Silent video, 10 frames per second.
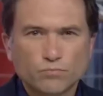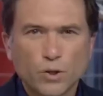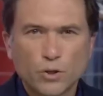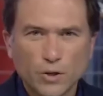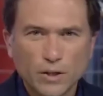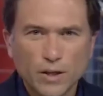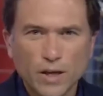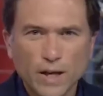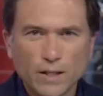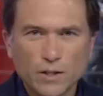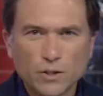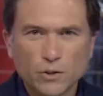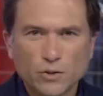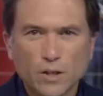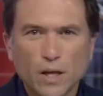My colleague Nick Eardley's
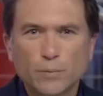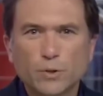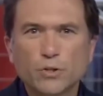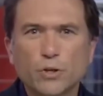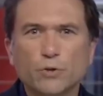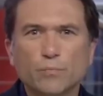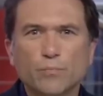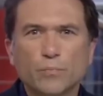looked at Labour too.